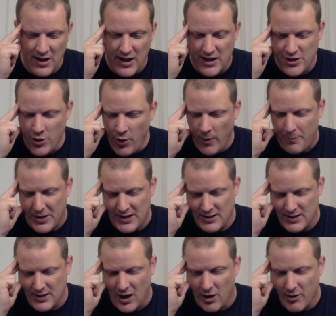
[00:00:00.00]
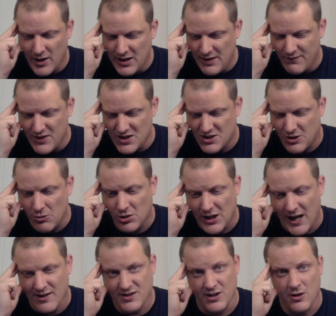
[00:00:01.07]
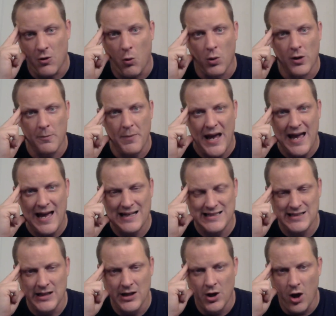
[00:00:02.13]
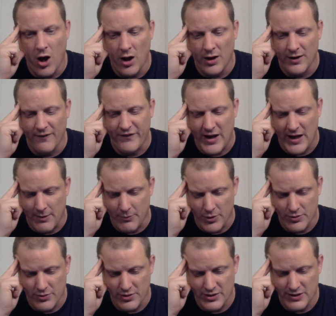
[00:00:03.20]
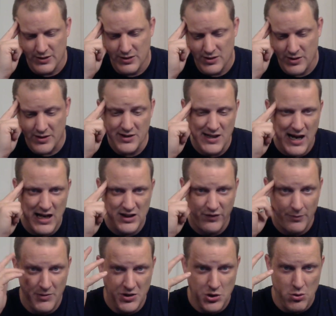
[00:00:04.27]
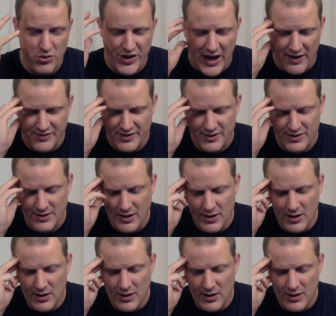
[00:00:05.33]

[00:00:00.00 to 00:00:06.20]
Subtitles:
in your opinion, are any of these 2000 quarterbacks Hall of Famers? So these guys from the 2000s.